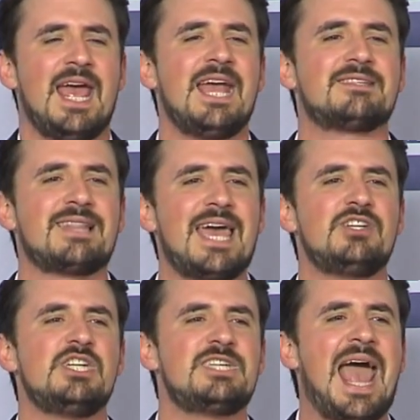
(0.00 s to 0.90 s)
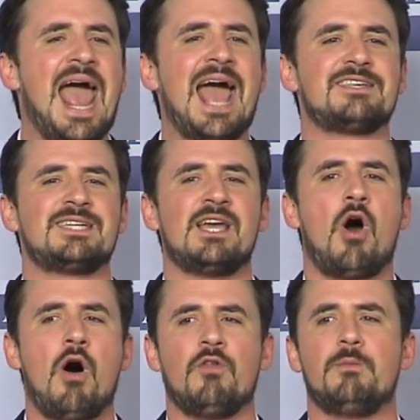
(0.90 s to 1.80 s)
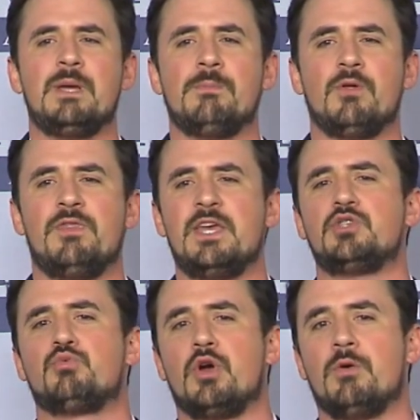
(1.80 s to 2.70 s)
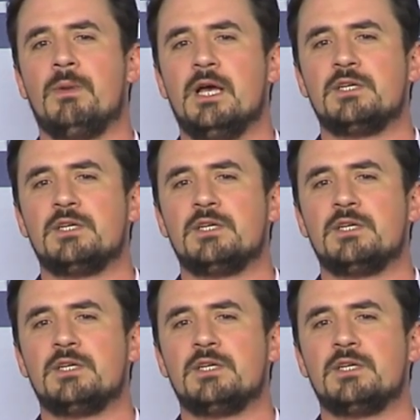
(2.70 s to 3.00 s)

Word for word: It's like she's asking all the people in this room,